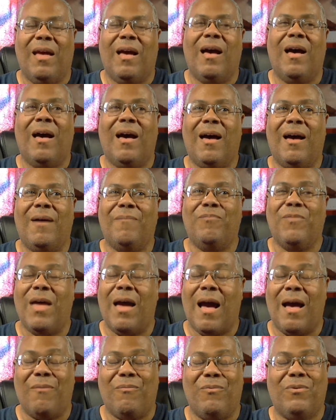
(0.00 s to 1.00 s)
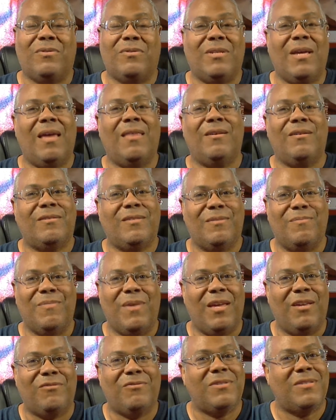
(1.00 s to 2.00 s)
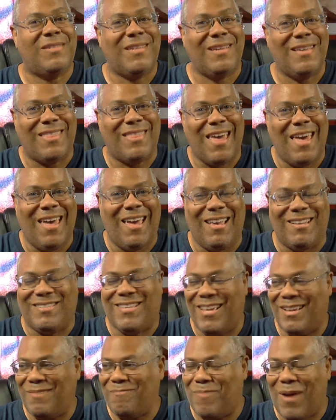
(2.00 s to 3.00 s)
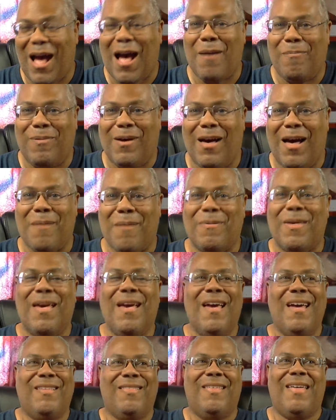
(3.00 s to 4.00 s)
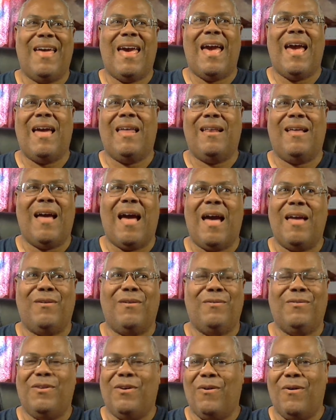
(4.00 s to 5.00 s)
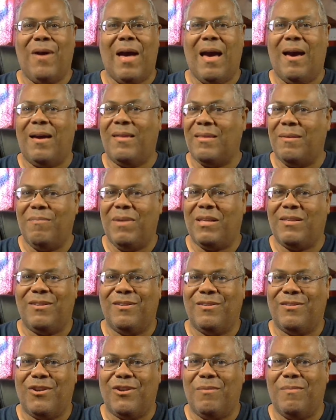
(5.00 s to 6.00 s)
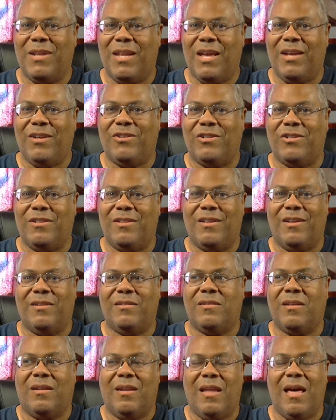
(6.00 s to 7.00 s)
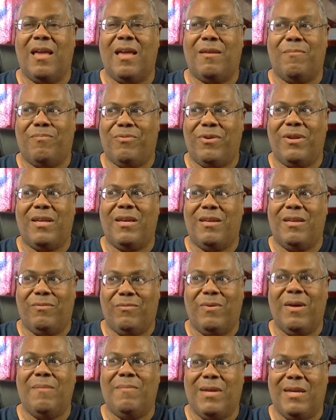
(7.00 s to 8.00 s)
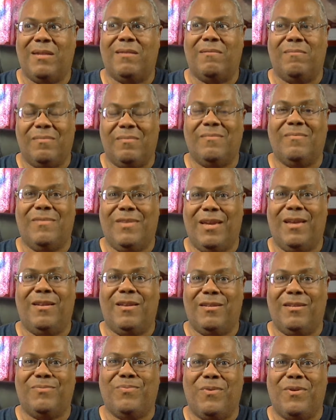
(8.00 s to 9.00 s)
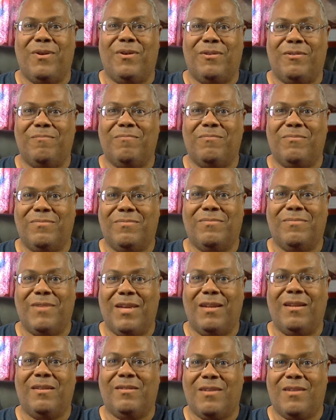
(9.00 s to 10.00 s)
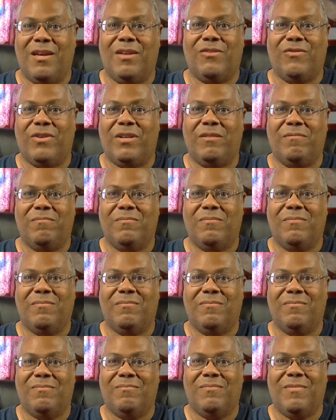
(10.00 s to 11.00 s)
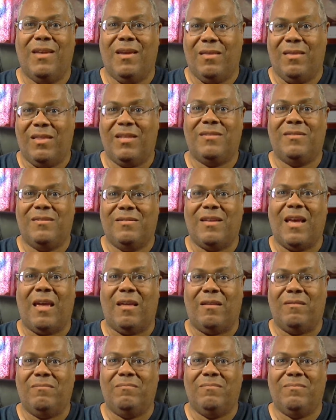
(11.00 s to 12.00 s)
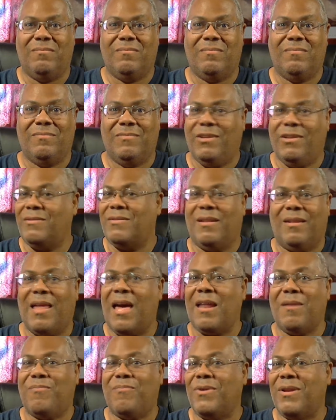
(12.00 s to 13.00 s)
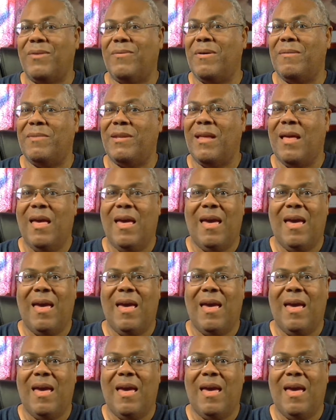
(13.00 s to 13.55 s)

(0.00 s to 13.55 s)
Uh, I will say there's some interesting things that pop up that I don't know how they make the determination. There's a lot of pretty women in this world, in this country, in this state. There's a lot of pretty women,